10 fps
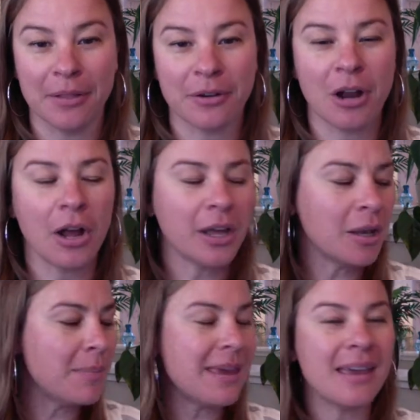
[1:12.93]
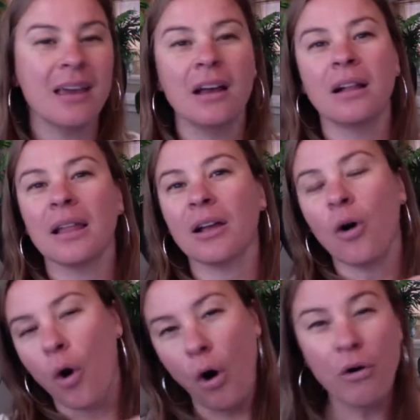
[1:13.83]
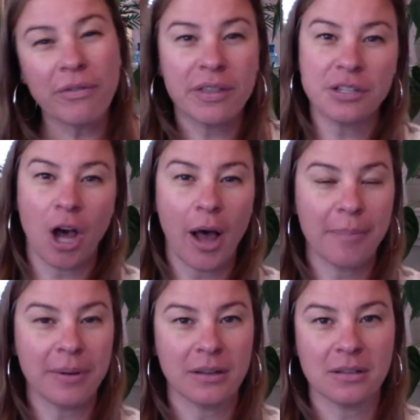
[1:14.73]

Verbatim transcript: They're not going to be like over the top,